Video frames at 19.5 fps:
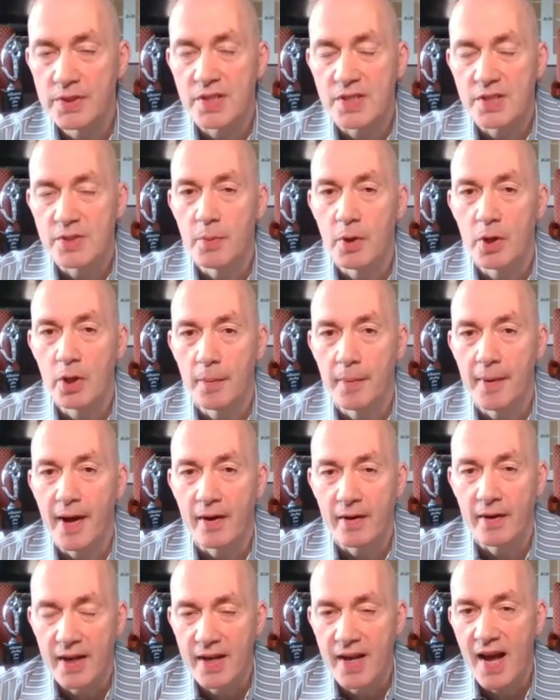was a small
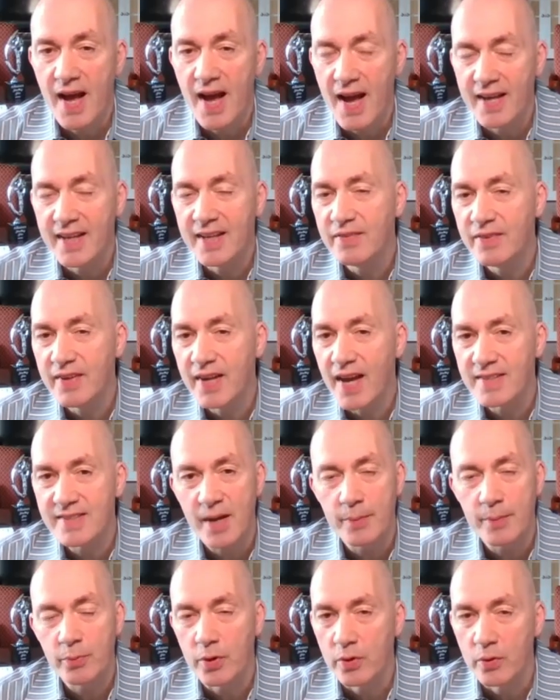amount, and I, even
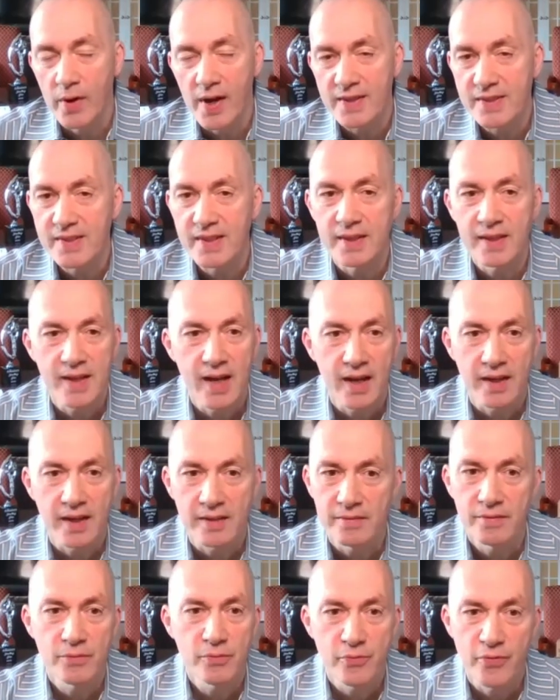as I progressed and
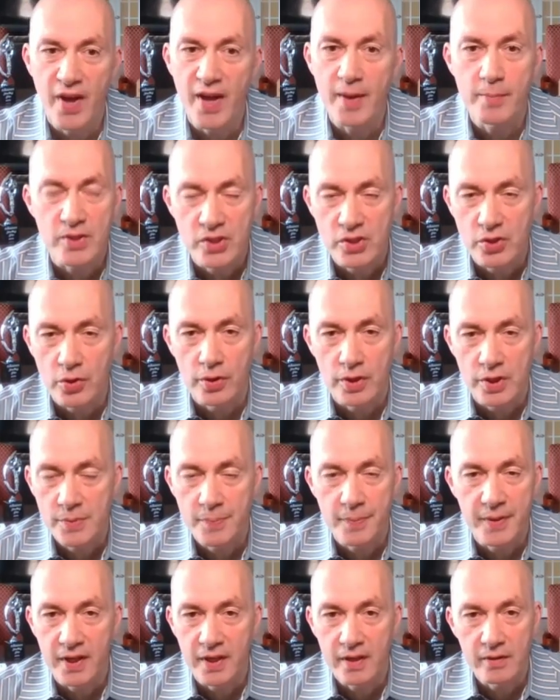got famous, so to
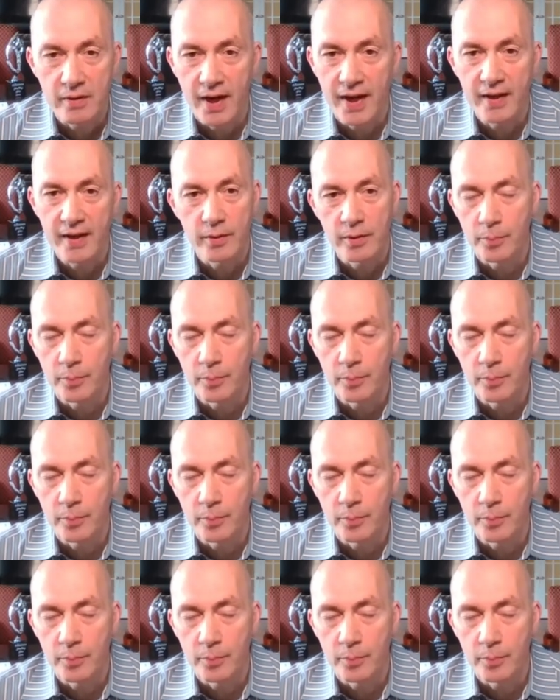speak, right?